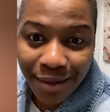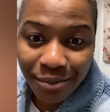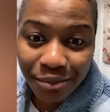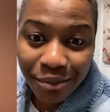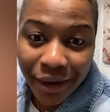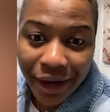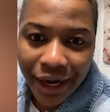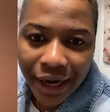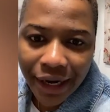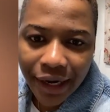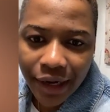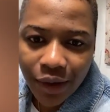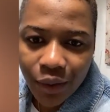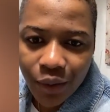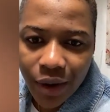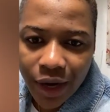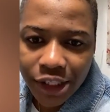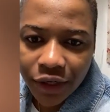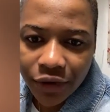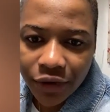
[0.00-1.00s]
I'm bringing
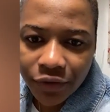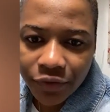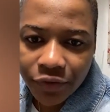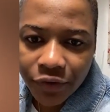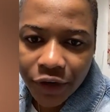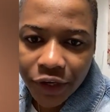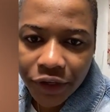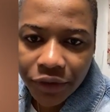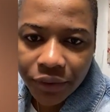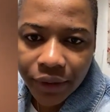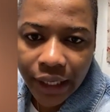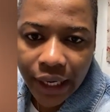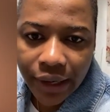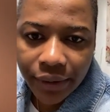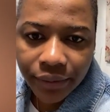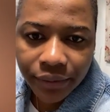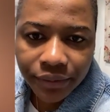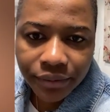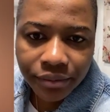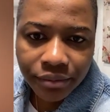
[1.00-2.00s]
the question for you
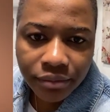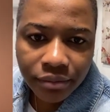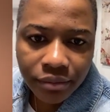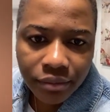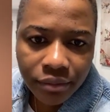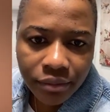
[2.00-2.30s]
now.